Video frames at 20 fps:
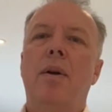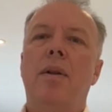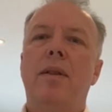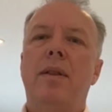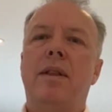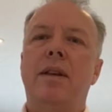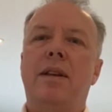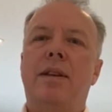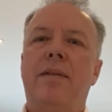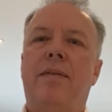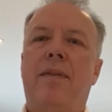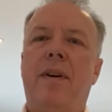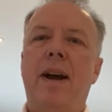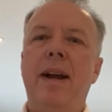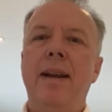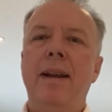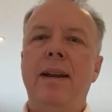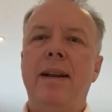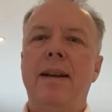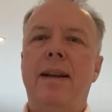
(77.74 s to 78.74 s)
The
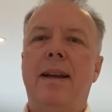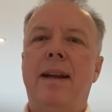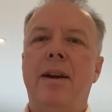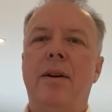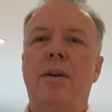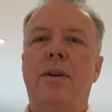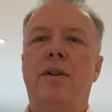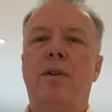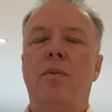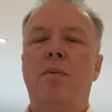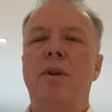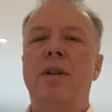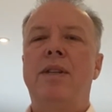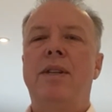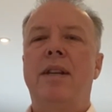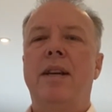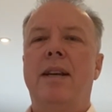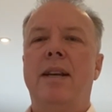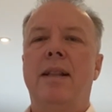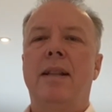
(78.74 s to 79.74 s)
defining
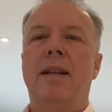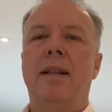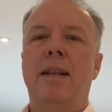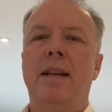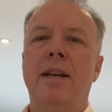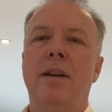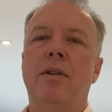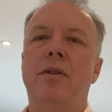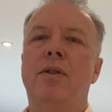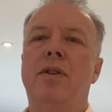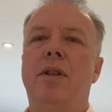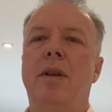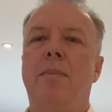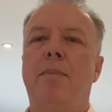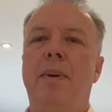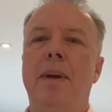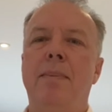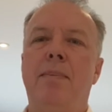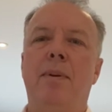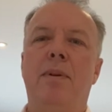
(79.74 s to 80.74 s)
characteristic in the leaders
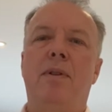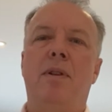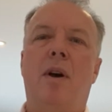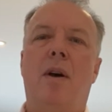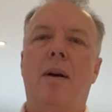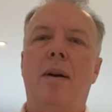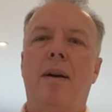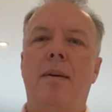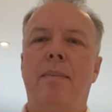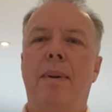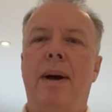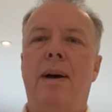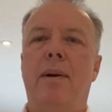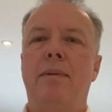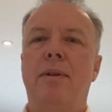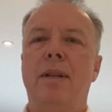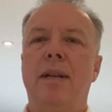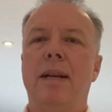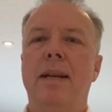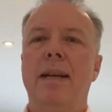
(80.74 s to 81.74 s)
that people talk
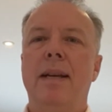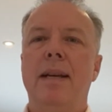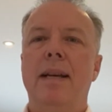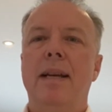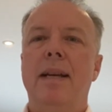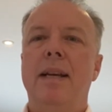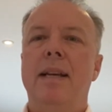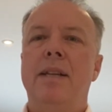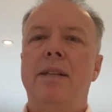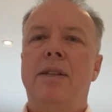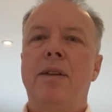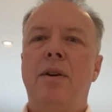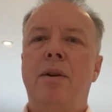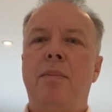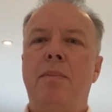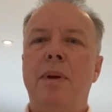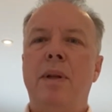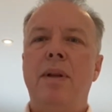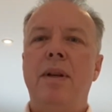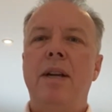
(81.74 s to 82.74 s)
about is their
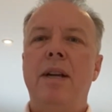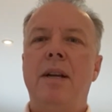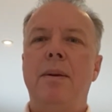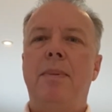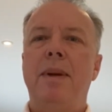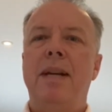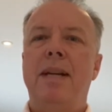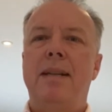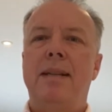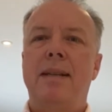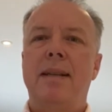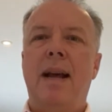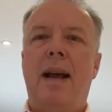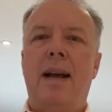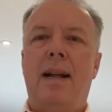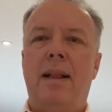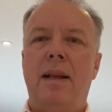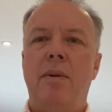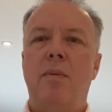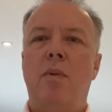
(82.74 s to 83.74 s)
ability to be
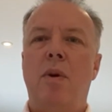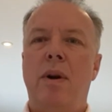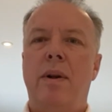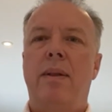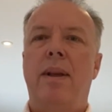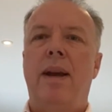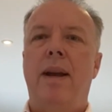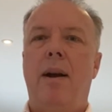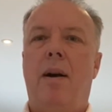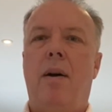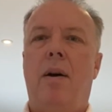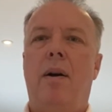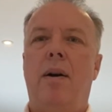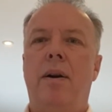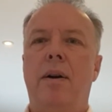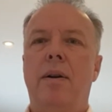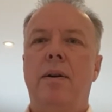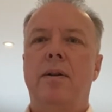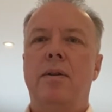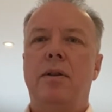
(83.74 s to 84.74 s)
exactly where they
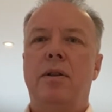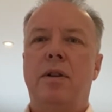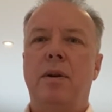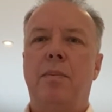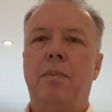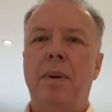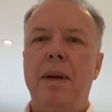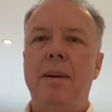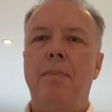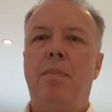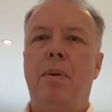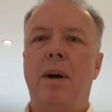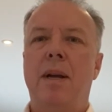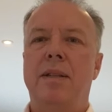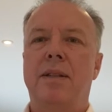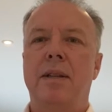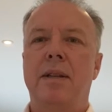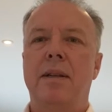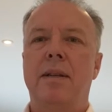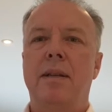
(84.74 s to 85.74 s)
are, to be
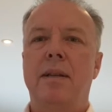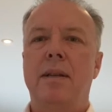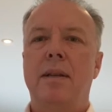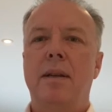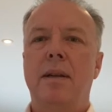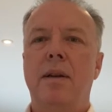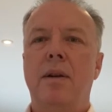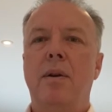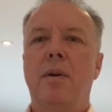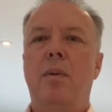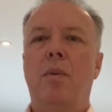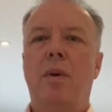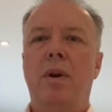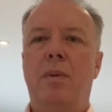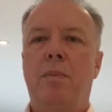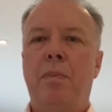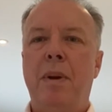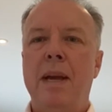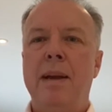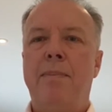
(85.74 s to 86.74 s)
present
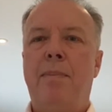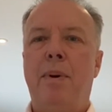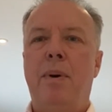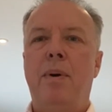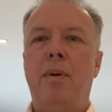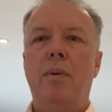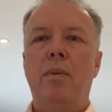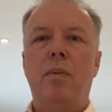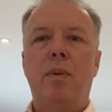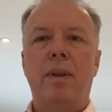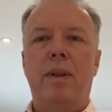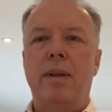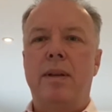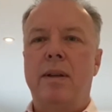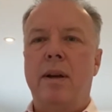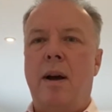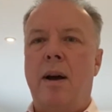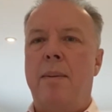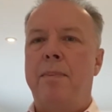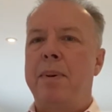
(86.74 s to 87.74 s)
with people, with a
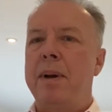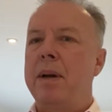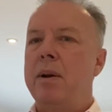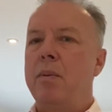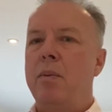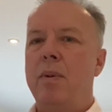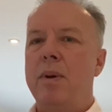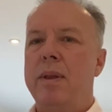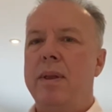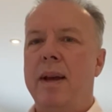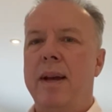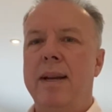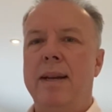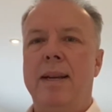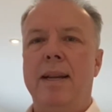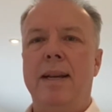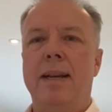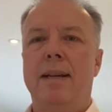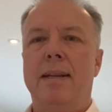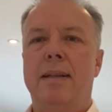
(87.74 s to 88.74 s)
topic, with
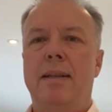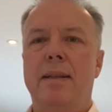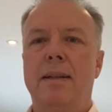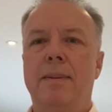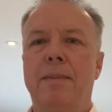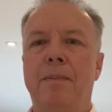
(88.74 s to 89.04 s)
ideas.